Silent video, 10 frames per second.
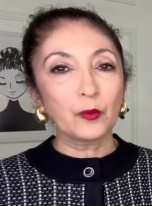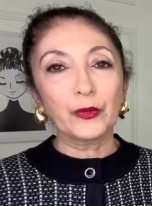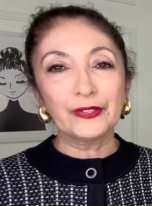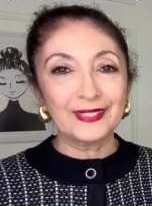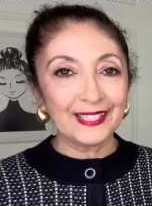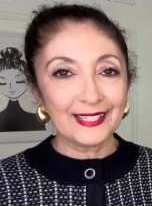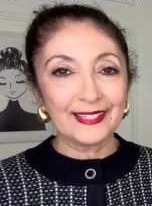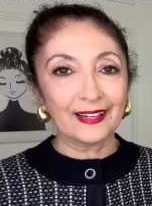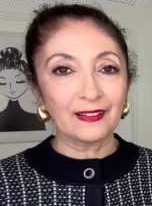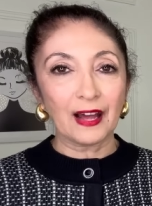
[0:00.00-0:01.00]
weird
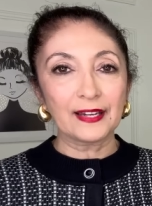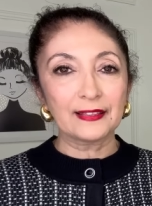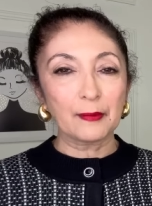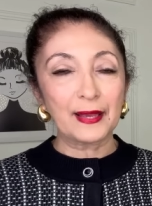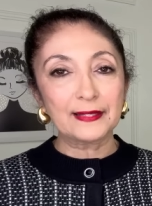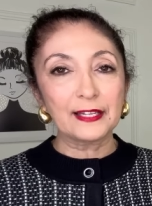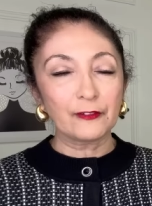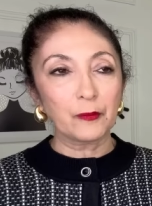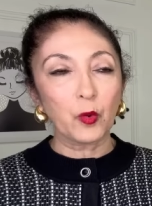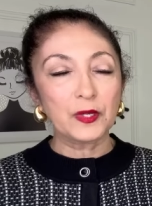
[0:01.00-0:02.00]
detail on it that makes it
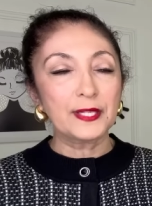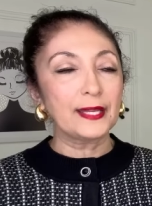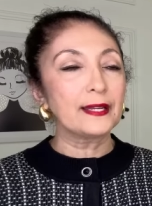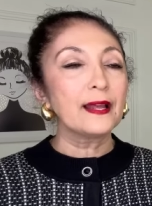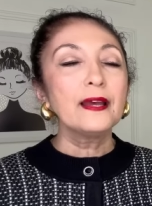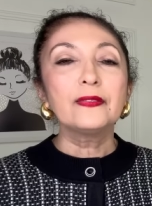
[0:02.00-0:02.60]
even more dated.